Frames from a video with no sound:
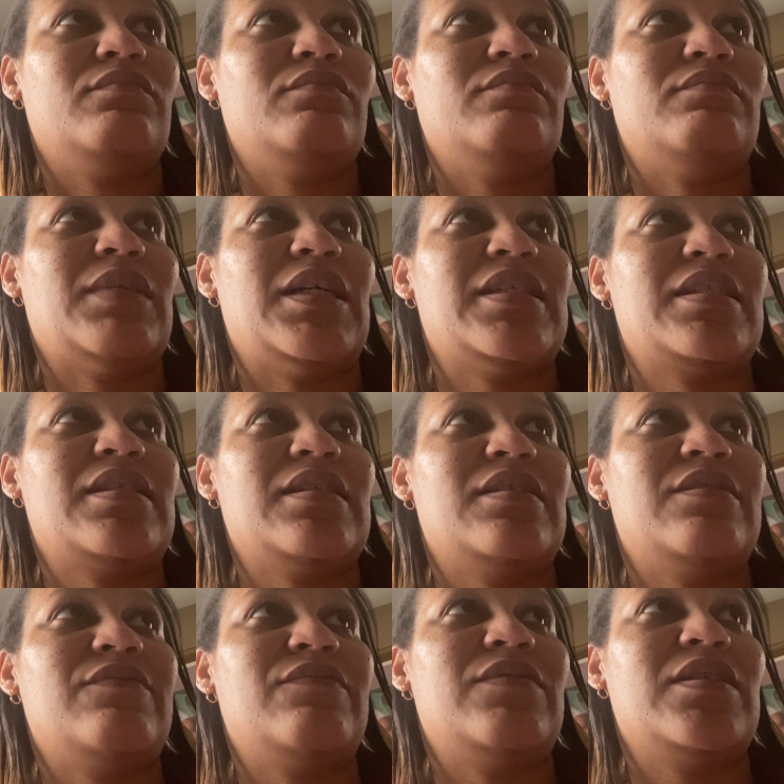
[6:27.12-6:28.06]
My
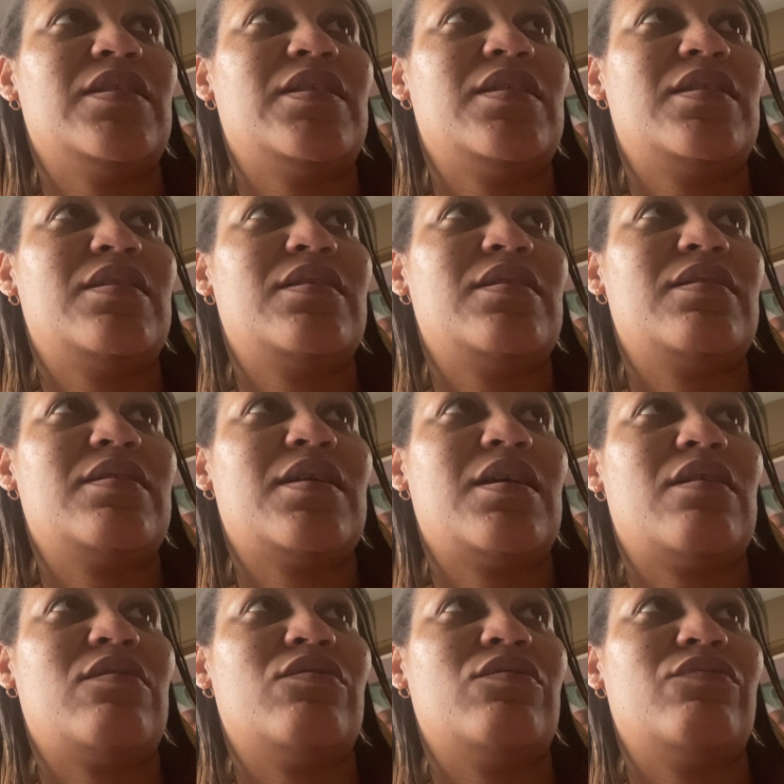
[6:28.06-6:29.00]
son was,
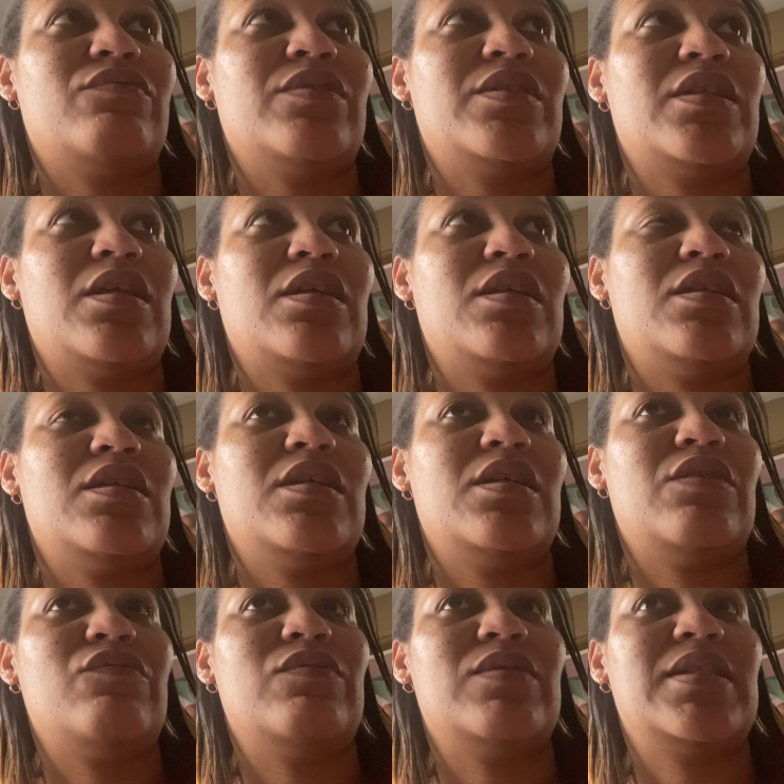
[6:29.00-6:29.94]
how old was he?
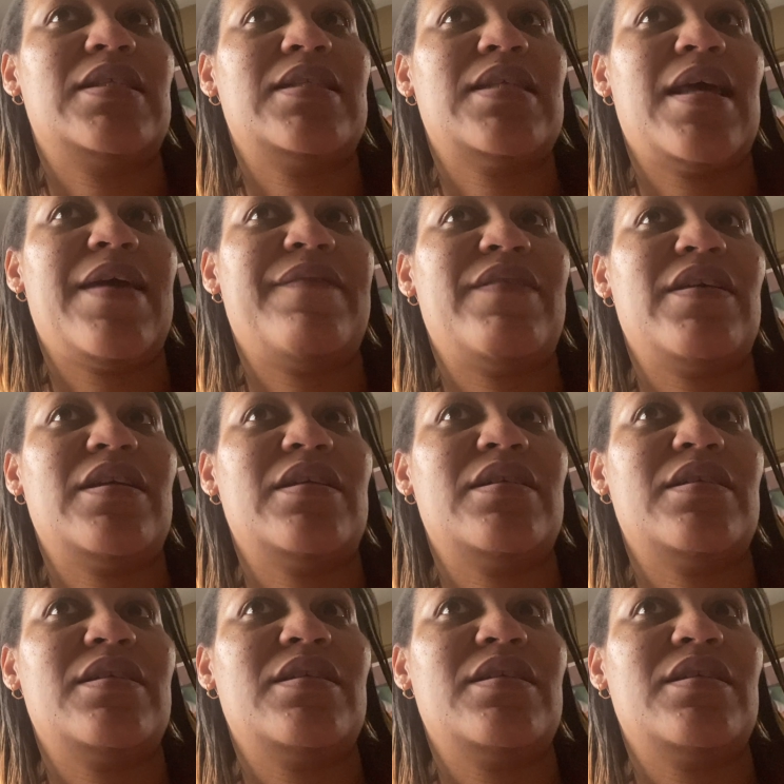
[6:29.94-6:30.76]
He was 7,